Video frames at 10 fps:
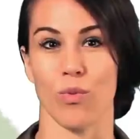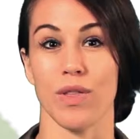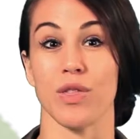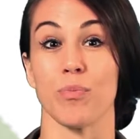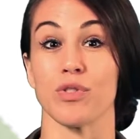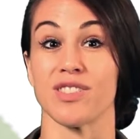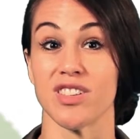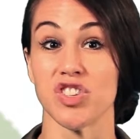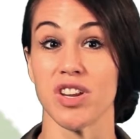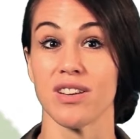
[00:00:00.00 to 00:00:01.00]
with the
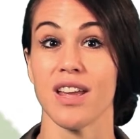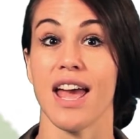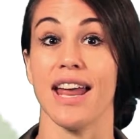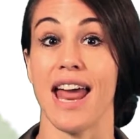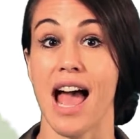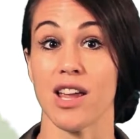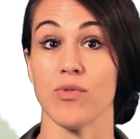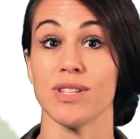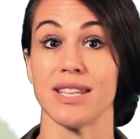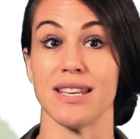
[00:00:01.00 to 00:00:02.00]
precision and
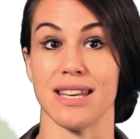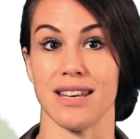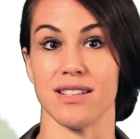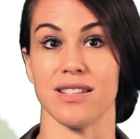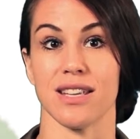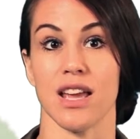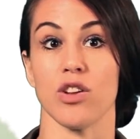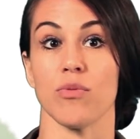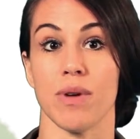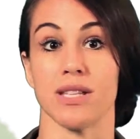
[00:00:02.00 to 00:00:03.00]
accuracy needed to get
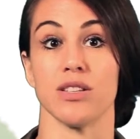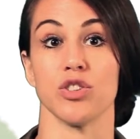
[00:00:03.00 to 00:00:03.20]
your message